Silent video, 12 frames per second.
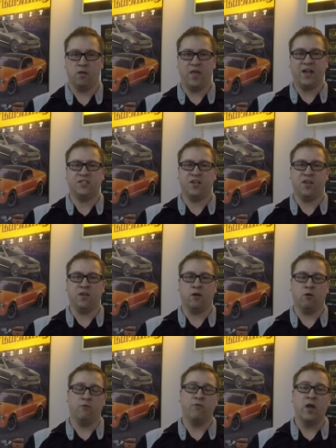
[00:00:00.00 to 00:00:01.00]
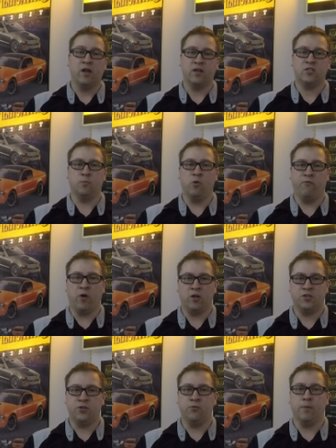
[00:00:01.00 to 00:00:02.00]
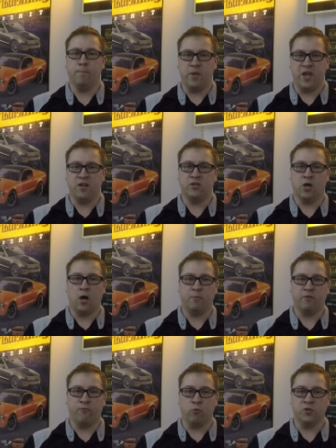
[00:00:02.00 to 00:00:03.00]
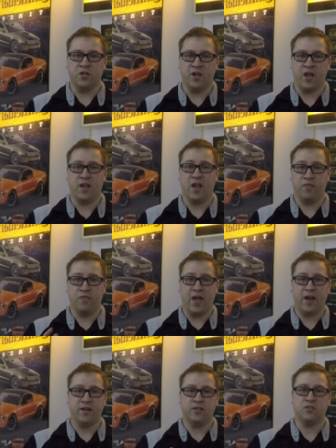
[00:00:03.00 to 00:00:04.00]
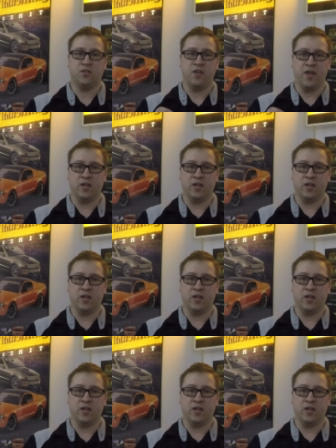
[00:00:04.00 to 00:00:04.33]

that taken care of, let's move on to the main topic for today, and that is the